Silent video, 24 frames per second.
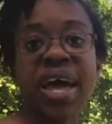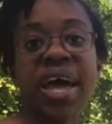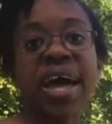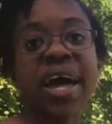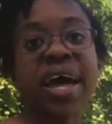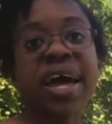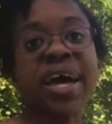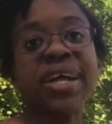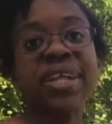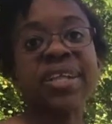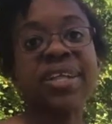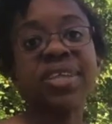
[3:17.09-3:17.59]

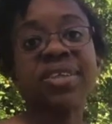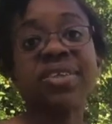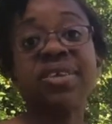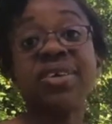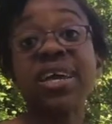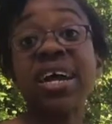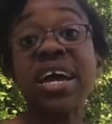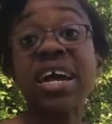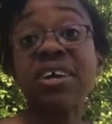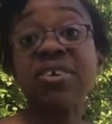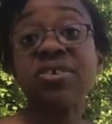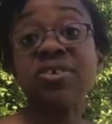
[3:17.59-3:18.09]
and to
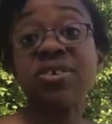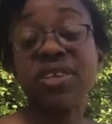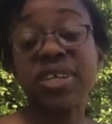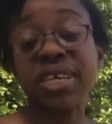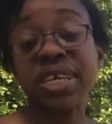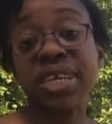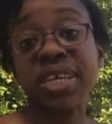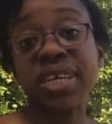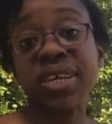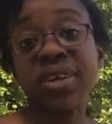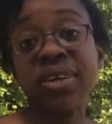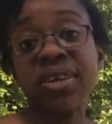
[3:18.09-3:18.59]

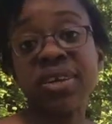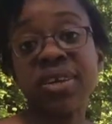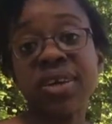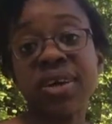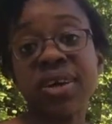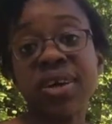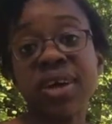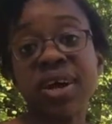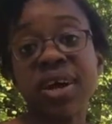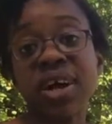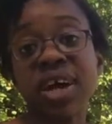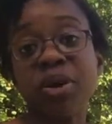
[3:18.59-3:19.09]
actually
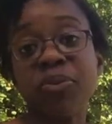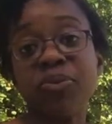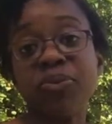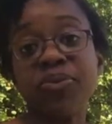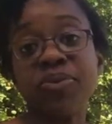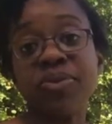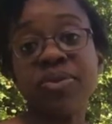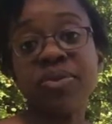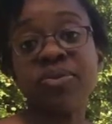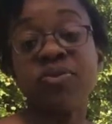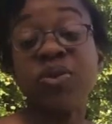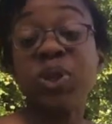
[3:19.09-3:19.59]

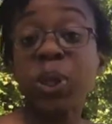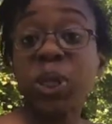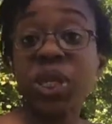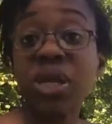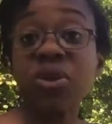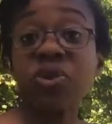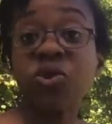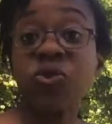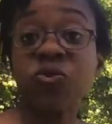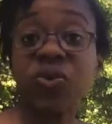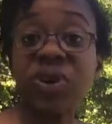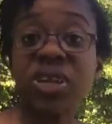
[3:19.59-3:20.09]
reaching
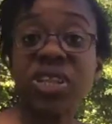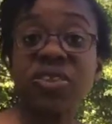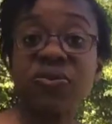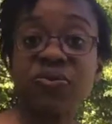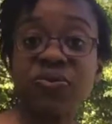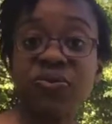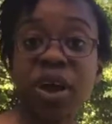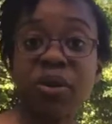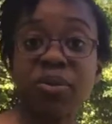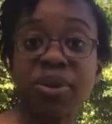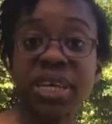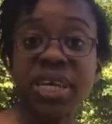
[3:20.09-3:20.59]
out to your friends and
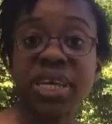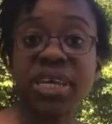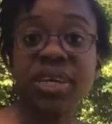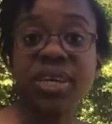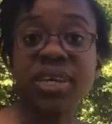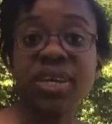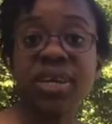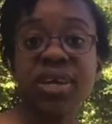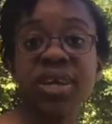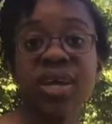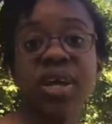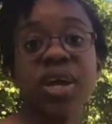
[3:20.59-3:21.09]
family
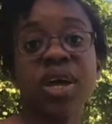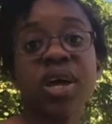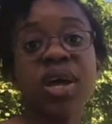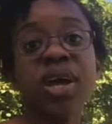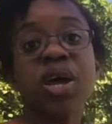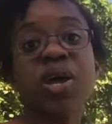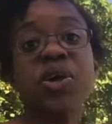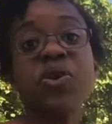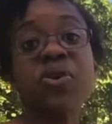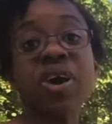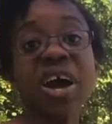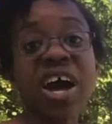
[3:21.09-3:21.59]

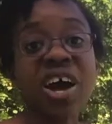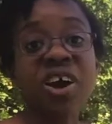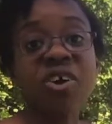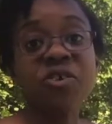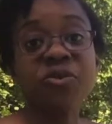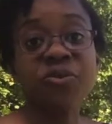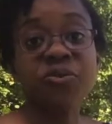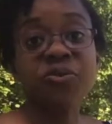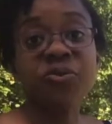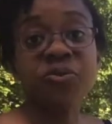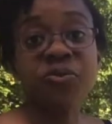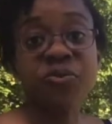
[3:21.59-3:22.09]
who have
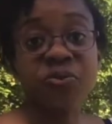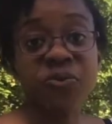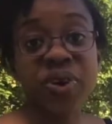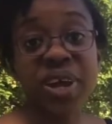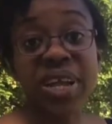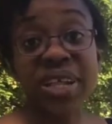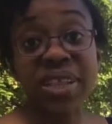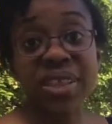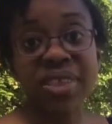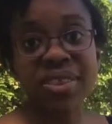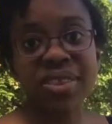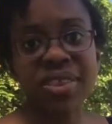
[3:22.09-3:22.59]

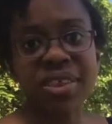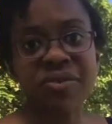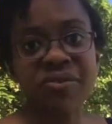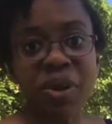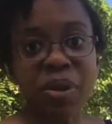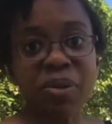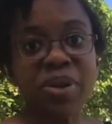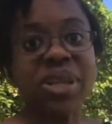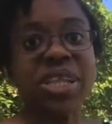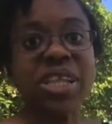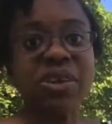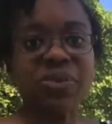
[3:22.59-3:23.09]
friends and
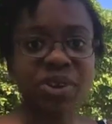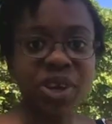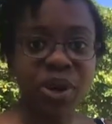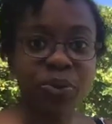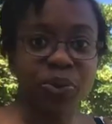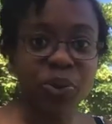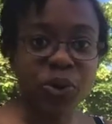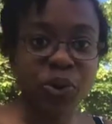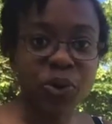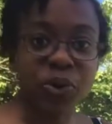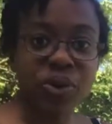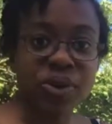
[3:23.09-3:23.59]
family living
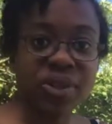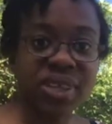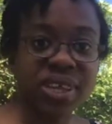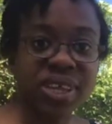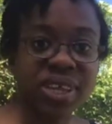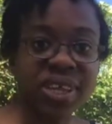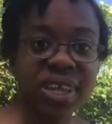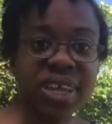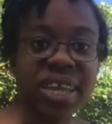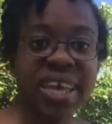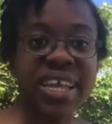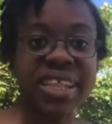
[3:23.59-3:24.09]
abroad
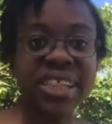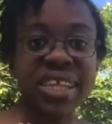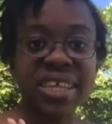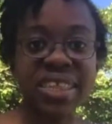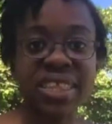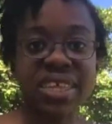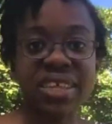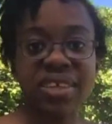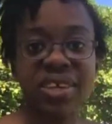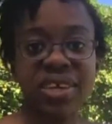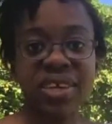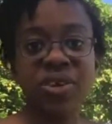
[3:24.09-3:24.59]
in the
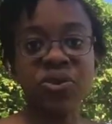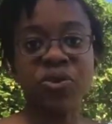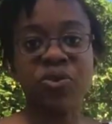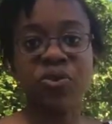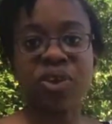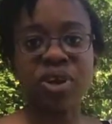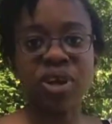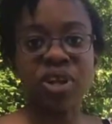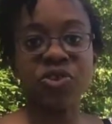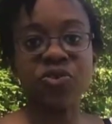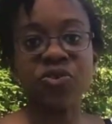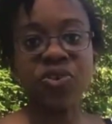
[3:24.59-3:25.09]
city or the
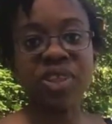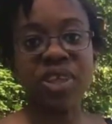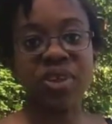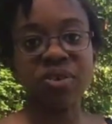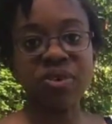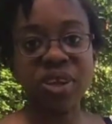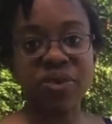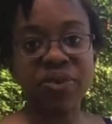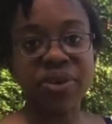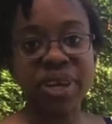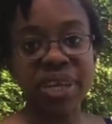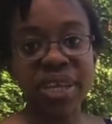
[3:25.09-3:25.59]
country that you're
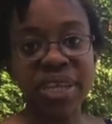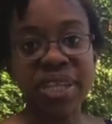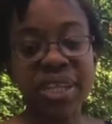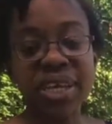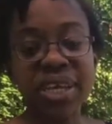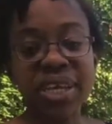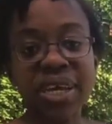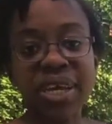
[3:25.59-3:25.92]
living in.